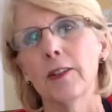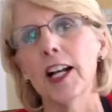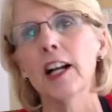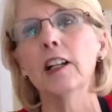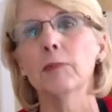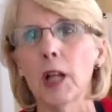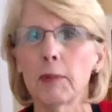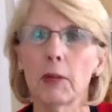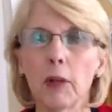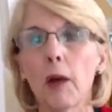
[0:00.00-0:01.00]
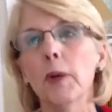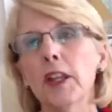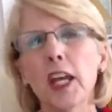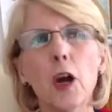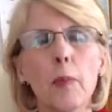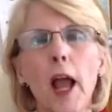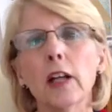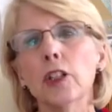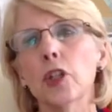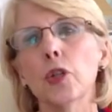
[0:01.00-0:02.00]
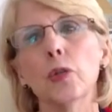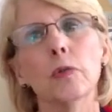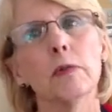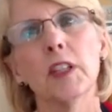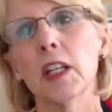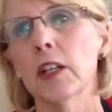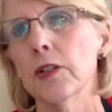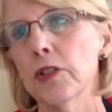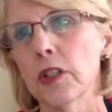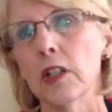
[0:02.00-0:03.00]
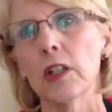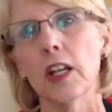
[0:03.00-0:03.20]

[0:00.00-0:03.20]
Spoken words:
Well, blah, blah, blah. But they go back to the inner city.